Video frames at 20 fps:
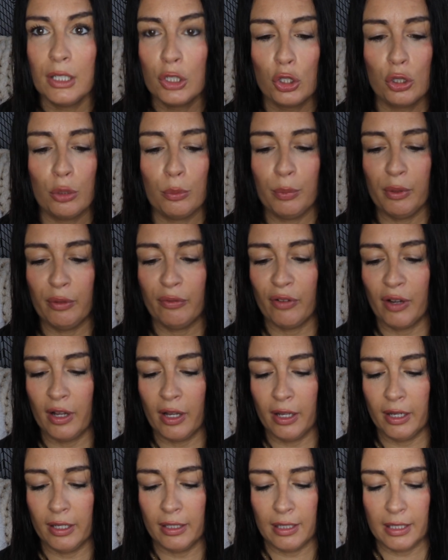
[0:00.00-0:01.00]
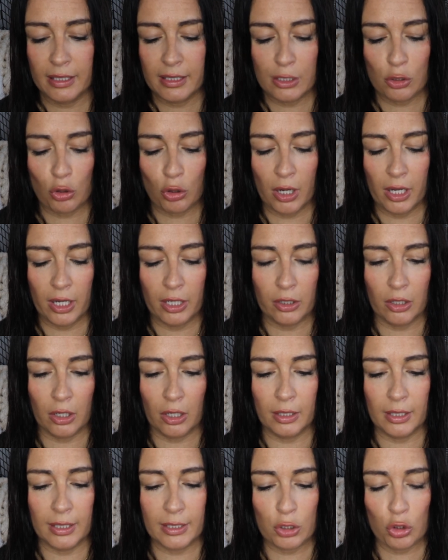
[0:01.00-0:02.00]
should be fine. Let's try it
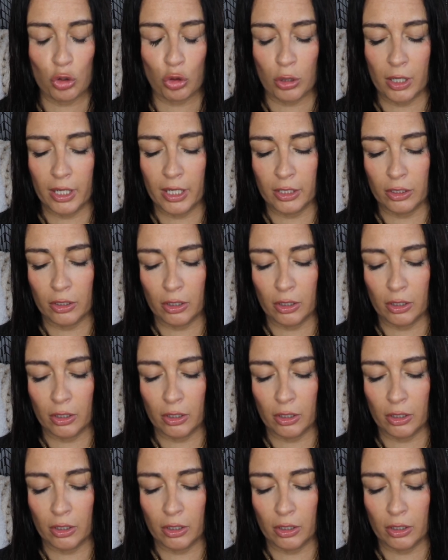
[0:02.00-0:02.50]
on. Let's try it